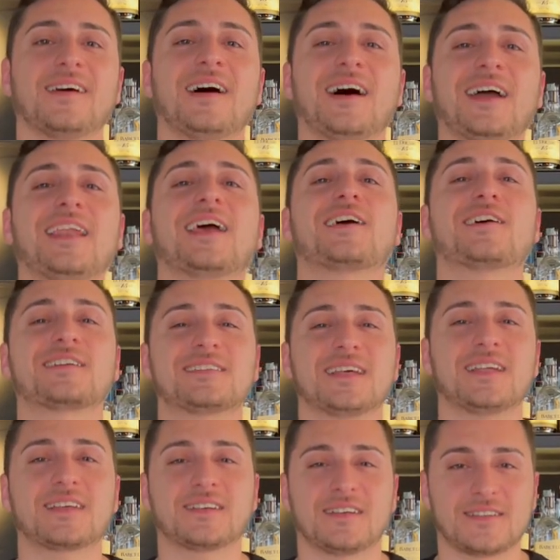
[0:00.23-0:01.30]
Hi, Le
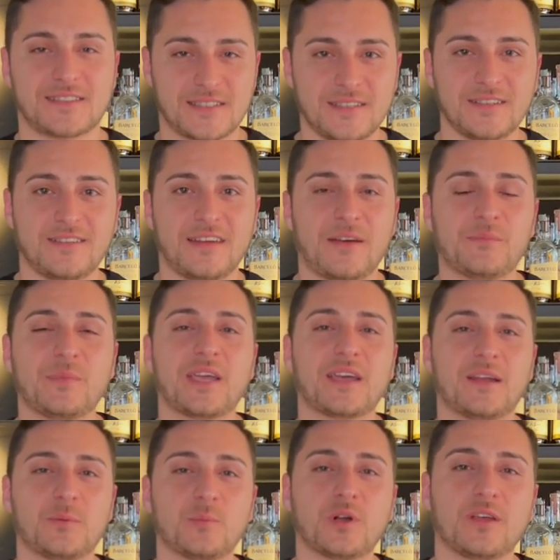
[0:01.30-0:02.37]
Cocktail Connoisseur. I'm
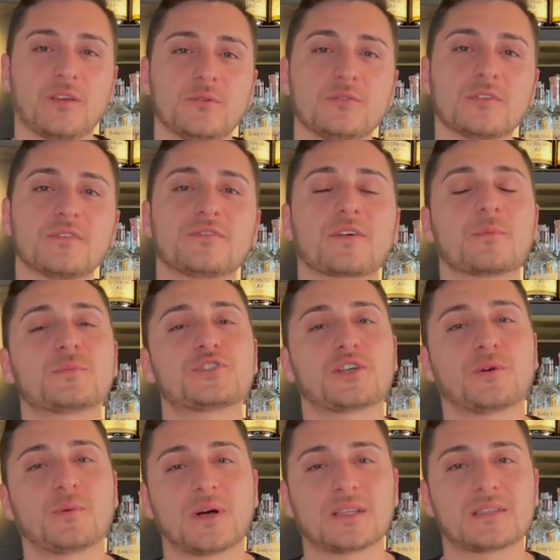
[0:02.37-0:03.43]
Michele Buonaiuto from
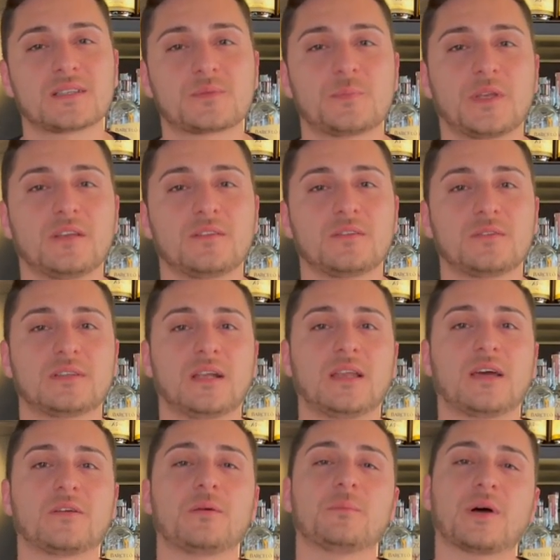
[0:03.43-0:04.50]
Cinquanta Spirito
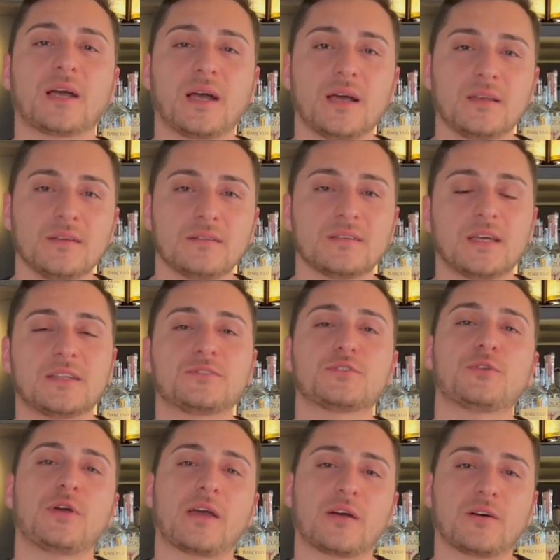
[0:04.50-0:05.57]
Italiano in Pagani, and
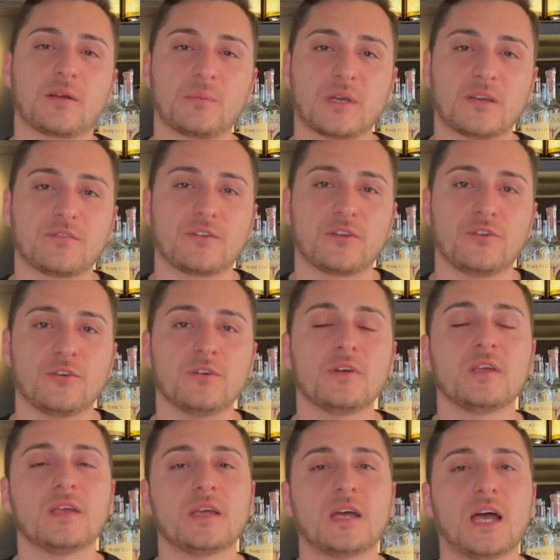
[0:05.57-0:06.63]
today I'm going to make for you
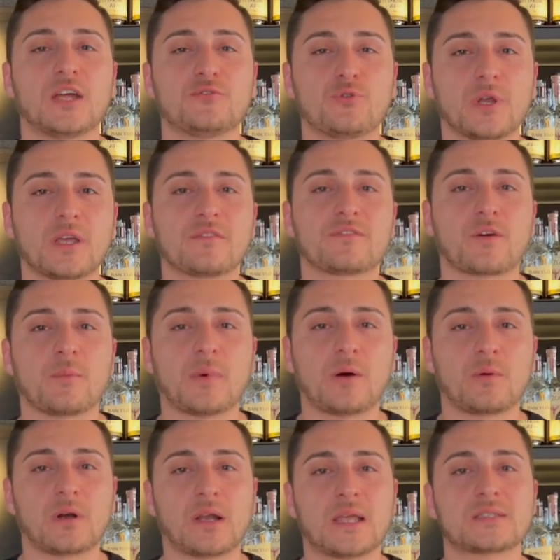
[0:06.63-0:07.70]
a drink from
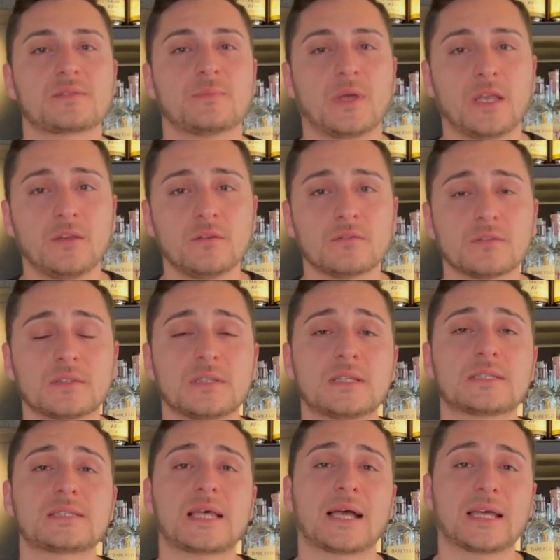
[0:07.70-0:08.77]
our last menu, the
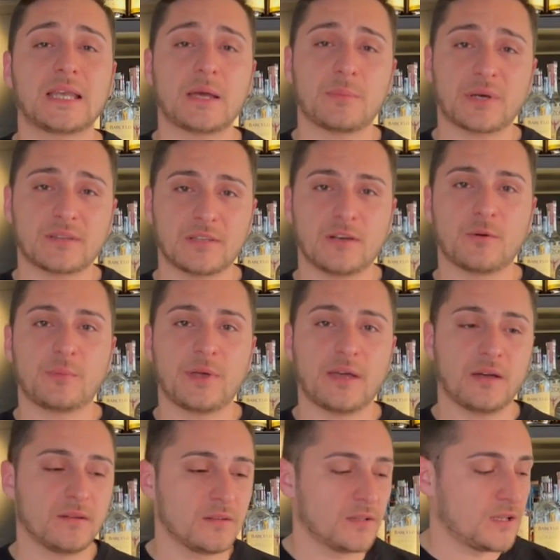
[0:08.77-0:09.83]
Sangria
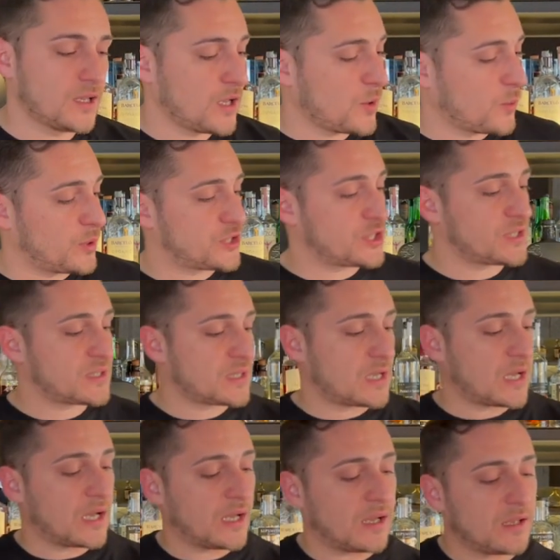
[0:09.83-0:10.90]
Partenopea, which is
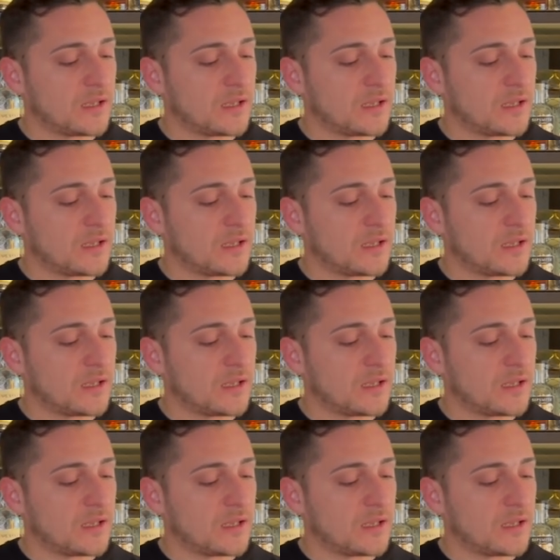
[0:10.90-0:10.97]
a,